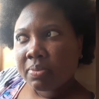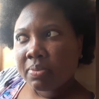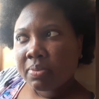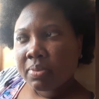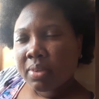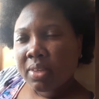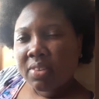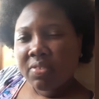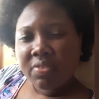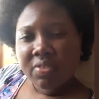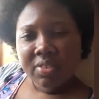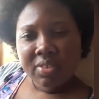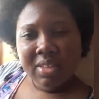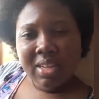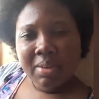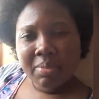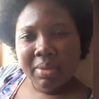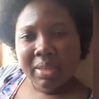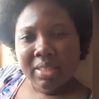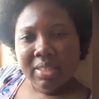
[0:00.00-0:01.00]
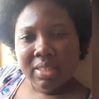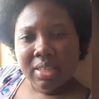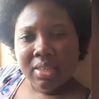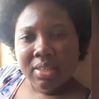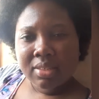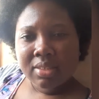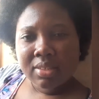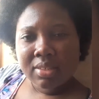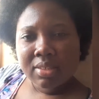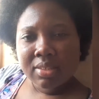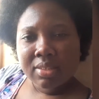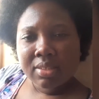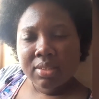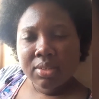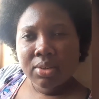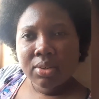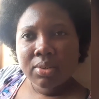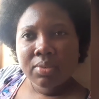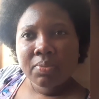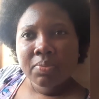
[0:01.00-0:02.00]
if that makes sense.
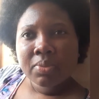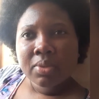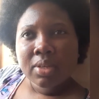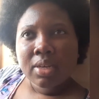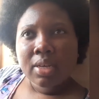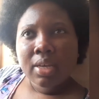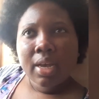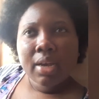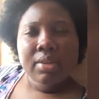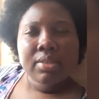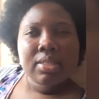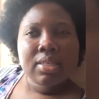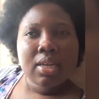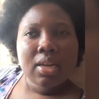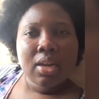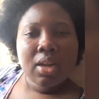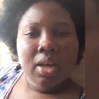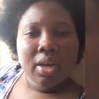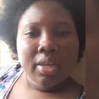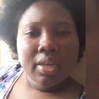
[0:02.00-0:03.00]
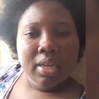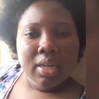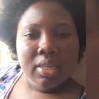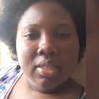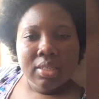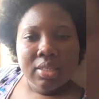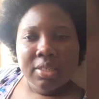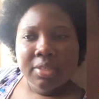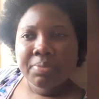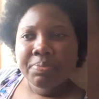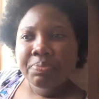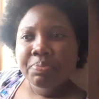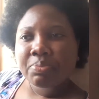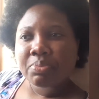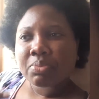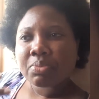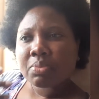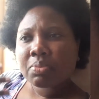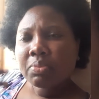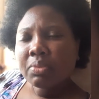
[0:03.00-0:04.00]
So I would say loyalty,
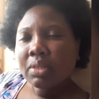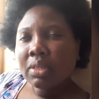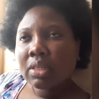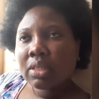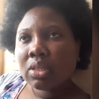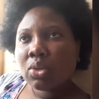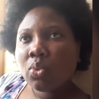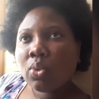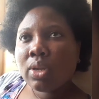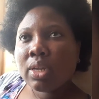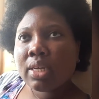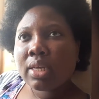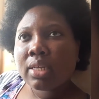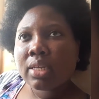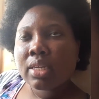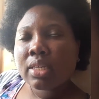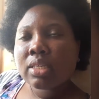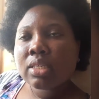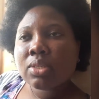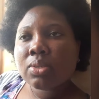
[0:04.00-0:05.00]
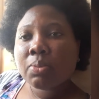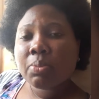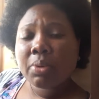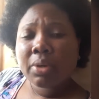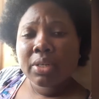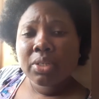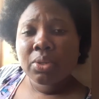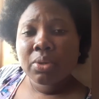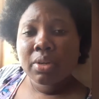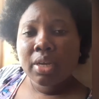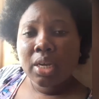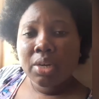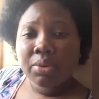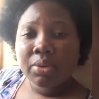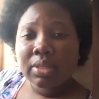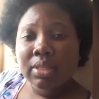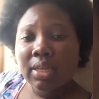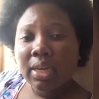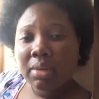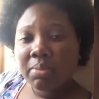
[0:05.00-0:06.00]
the willingness to point out
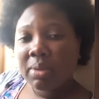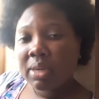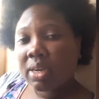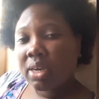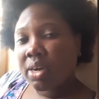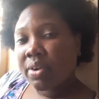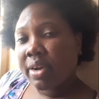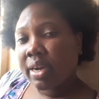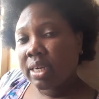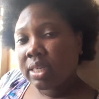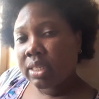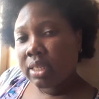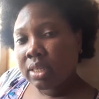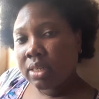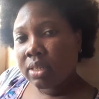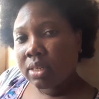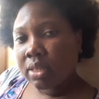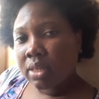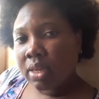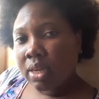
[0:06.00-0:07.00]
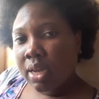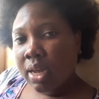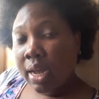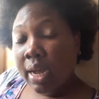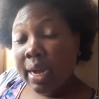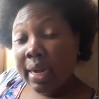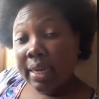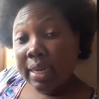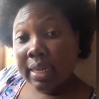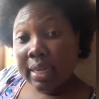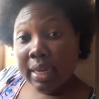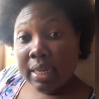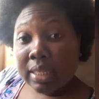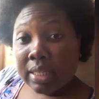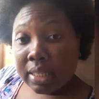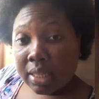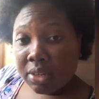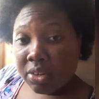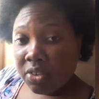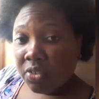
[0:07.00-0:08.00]
errors and be corrected, and yet
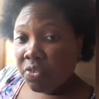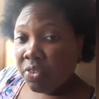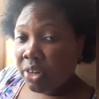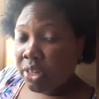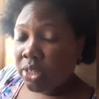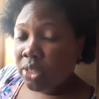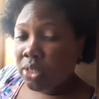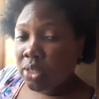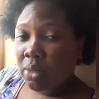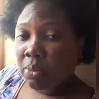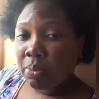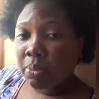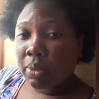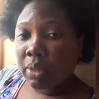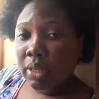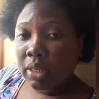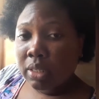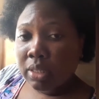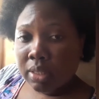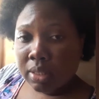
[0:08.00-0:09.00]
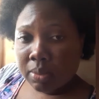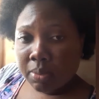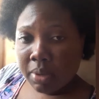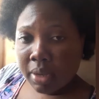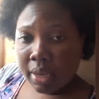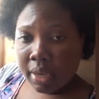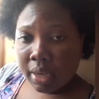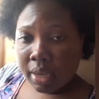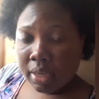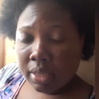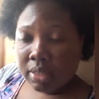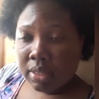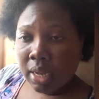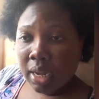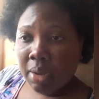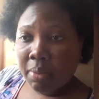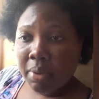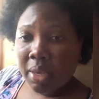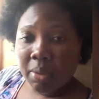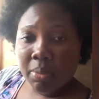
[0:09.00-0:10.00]
still the friendship is
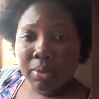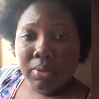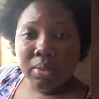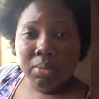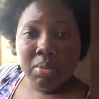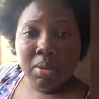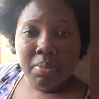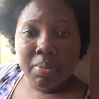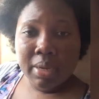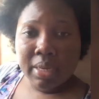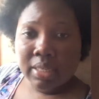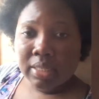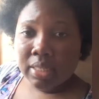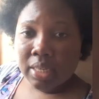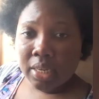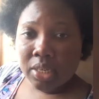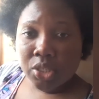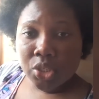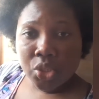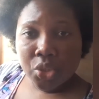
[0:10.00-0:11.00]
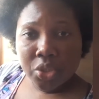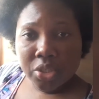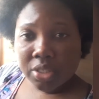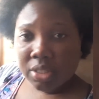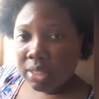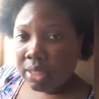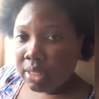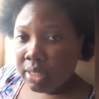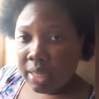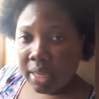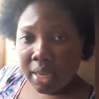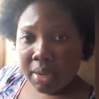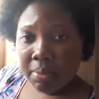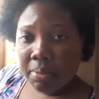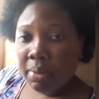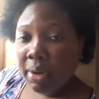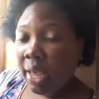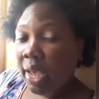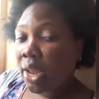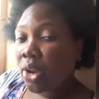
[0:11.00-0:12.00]
able to be maintained just the
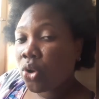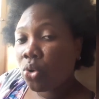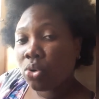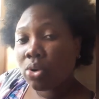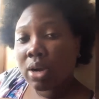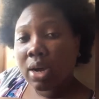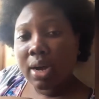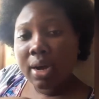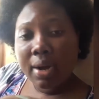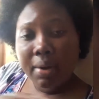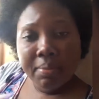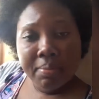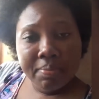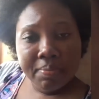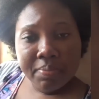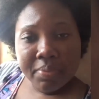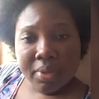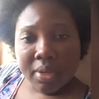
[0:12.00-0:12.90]
same, like nothing happen.